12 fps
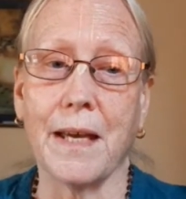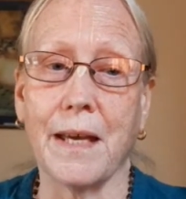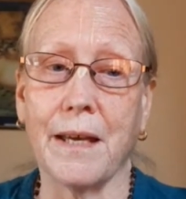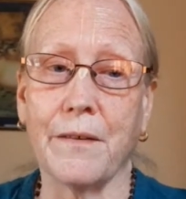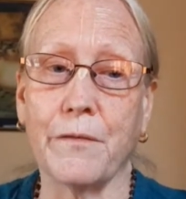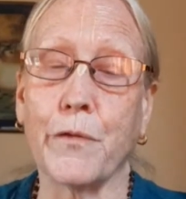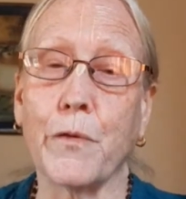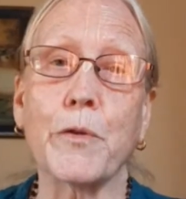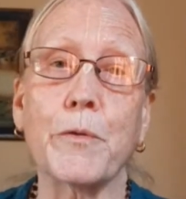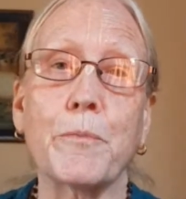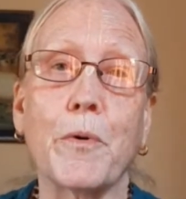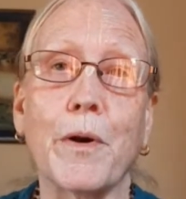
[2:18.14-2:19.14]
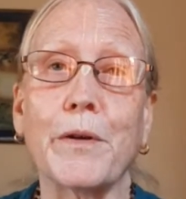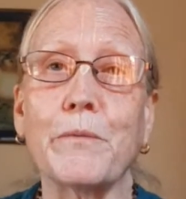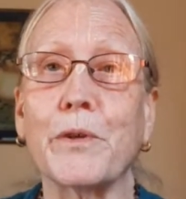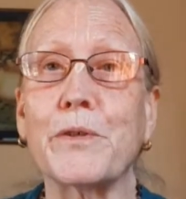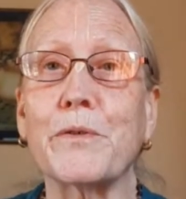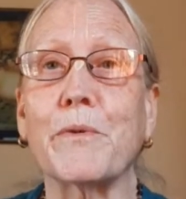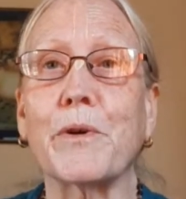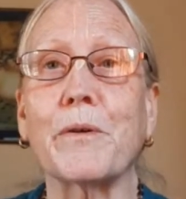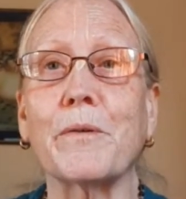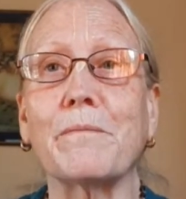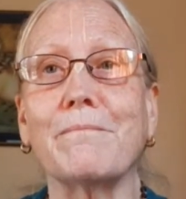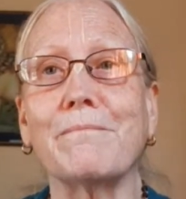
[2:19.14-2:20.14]
And fourth point, which
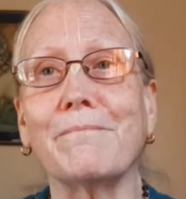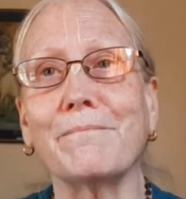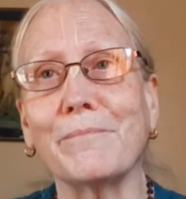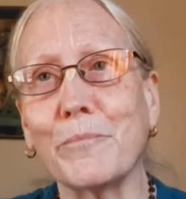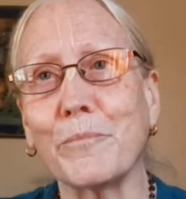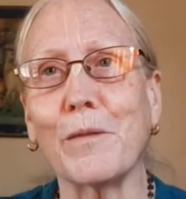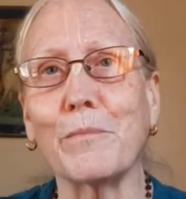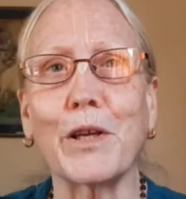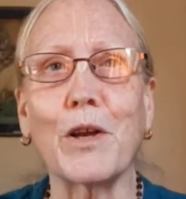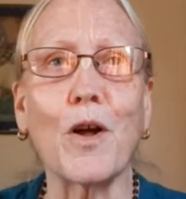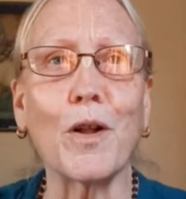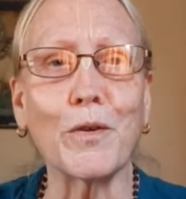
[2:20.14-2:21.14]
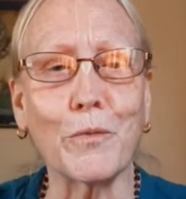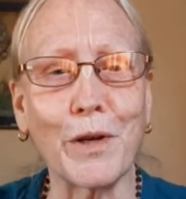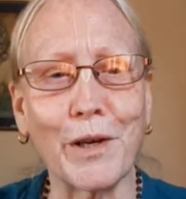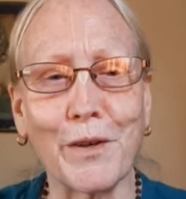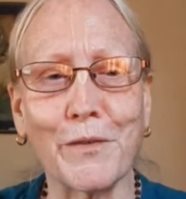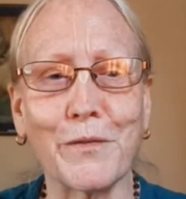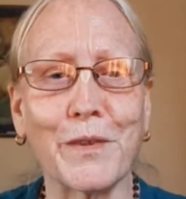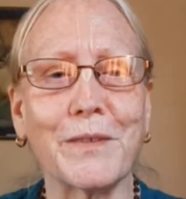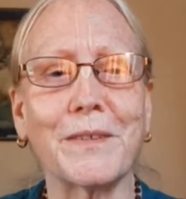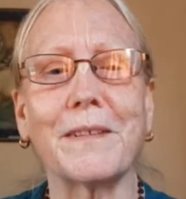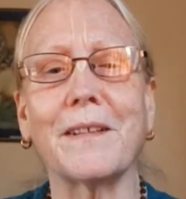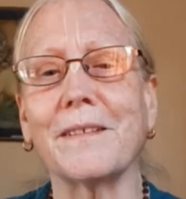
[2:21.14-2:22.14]
we're probably all aware of,
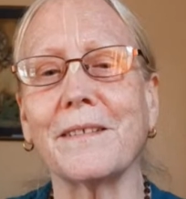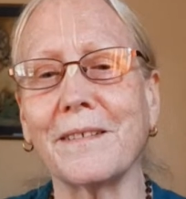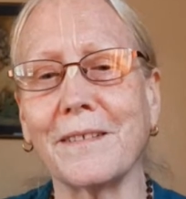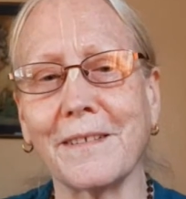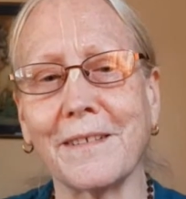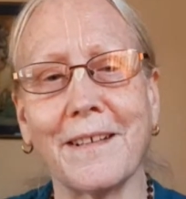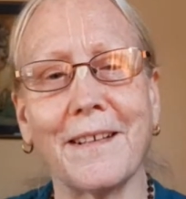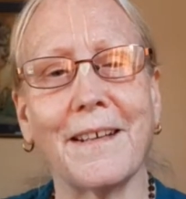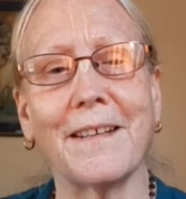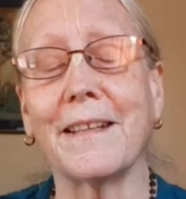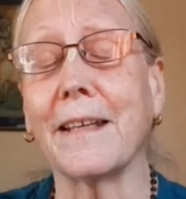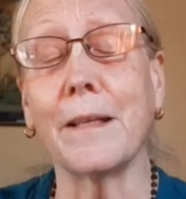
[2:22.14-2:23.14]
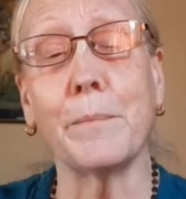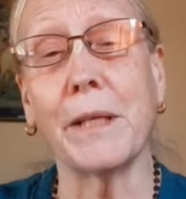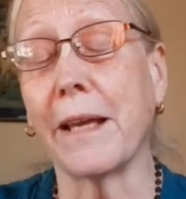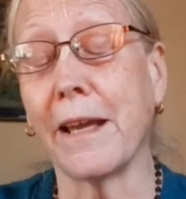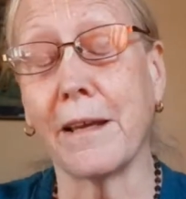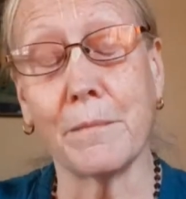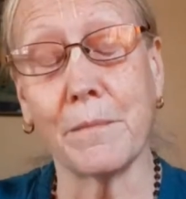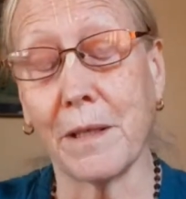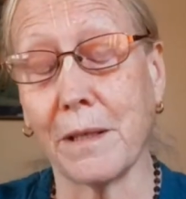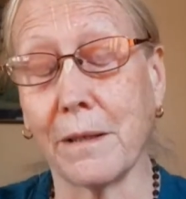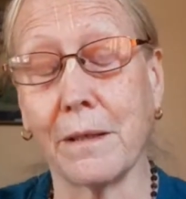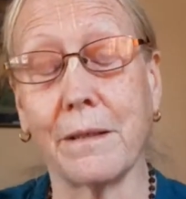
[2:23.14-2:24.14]
is that he became
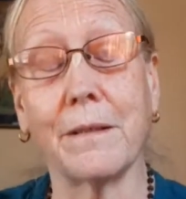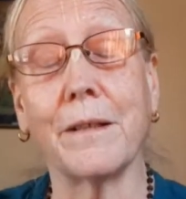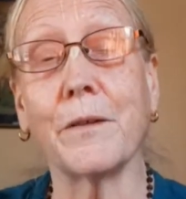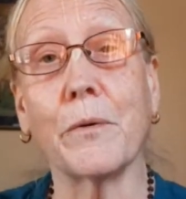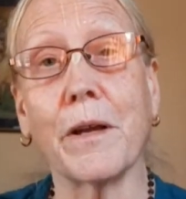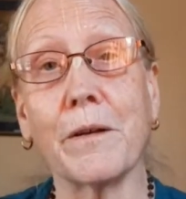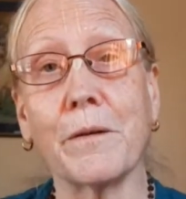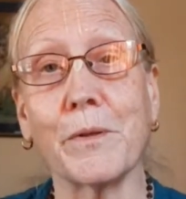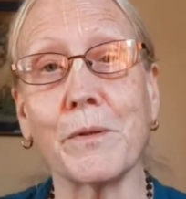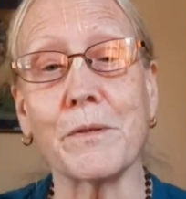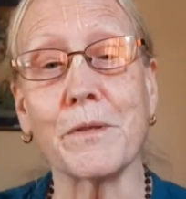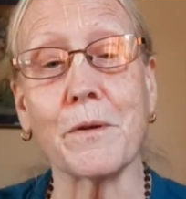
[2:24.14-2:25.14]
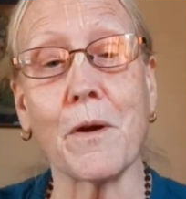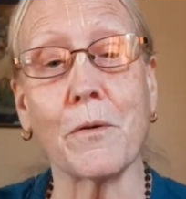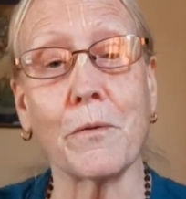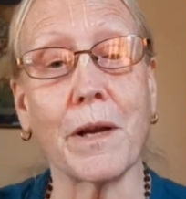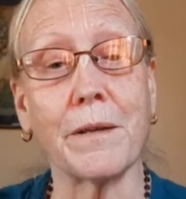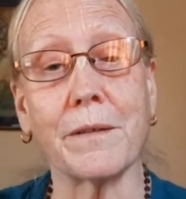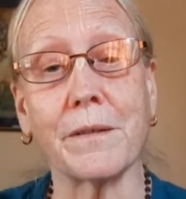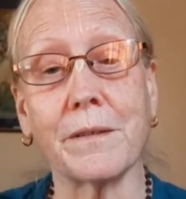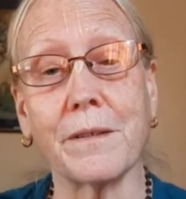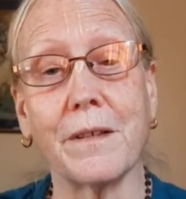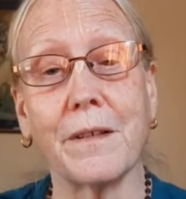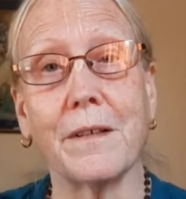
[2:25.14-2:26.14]
an incredible
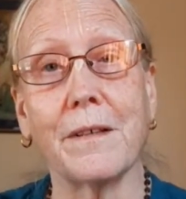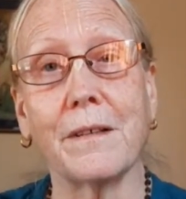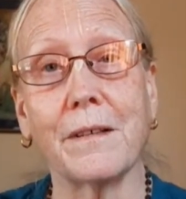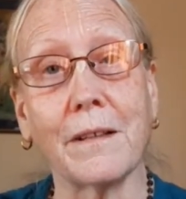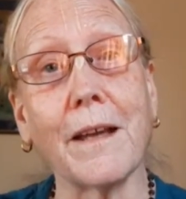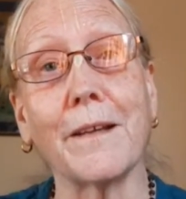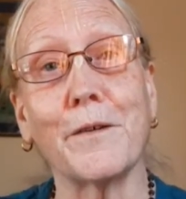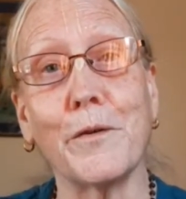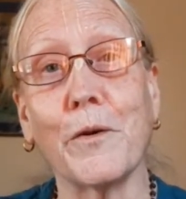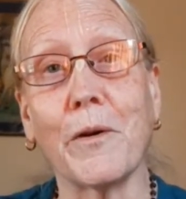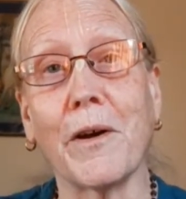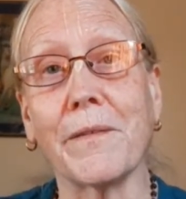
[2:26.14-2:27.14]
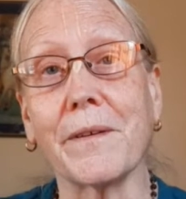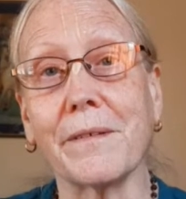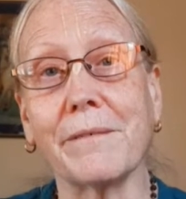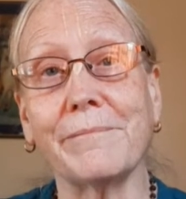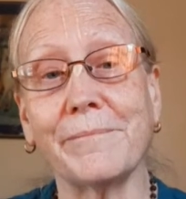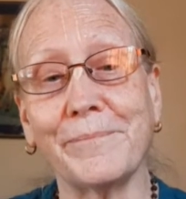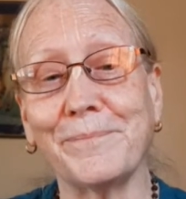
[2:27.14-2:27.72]
songwriter like no other.